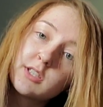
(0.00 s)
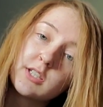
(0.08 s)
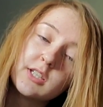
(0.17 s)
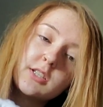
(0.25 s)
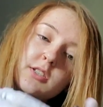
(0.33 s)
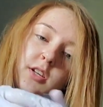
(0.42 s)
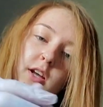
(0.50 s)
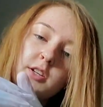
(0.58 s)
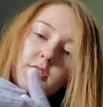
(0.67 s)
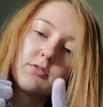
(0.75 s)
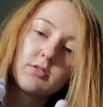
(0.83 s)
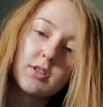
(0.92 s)
I
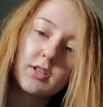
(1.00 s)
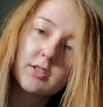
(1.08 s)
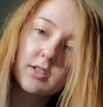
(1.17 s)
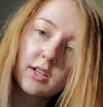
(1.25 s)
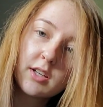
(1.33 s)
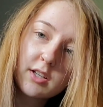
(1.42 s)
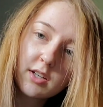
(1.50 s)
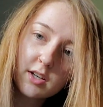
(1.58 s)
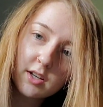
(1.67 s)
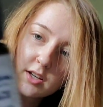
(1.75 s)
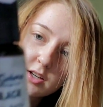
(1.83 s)
use this ink.